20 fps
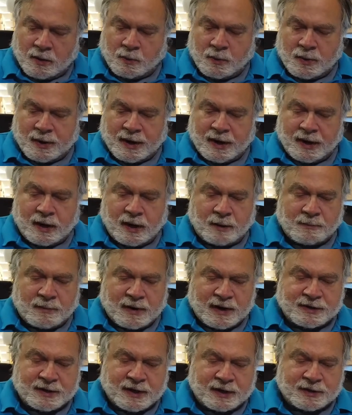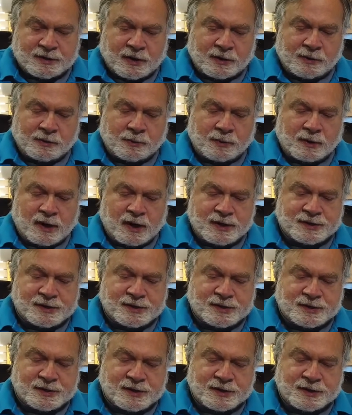When I got my Tech General
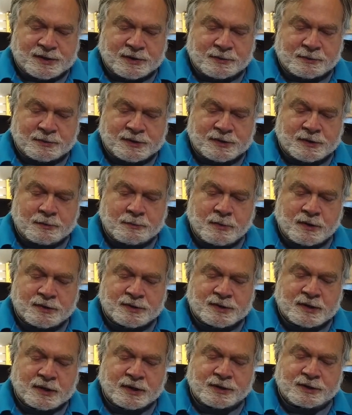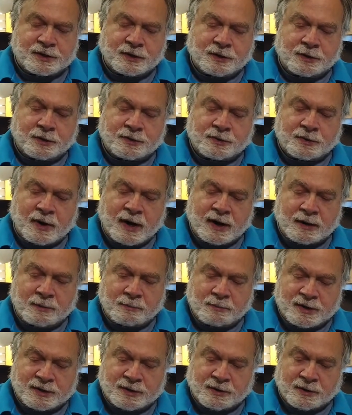licenses, it was due mostly to your
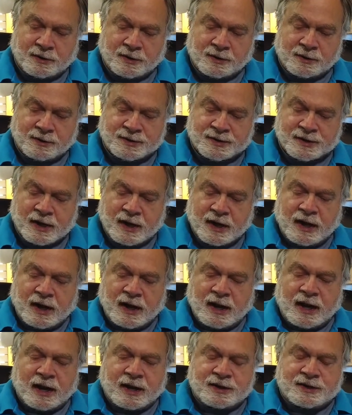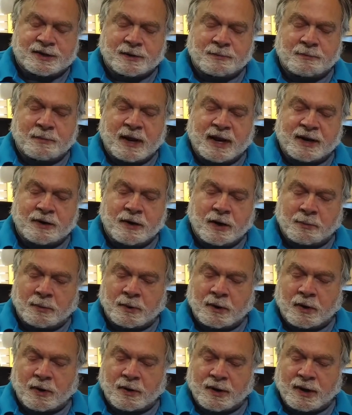training materials and some
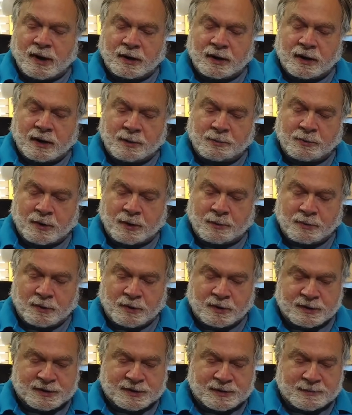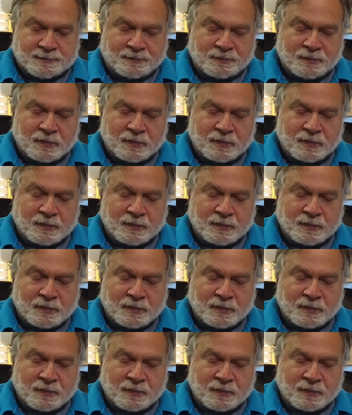ARRL library books.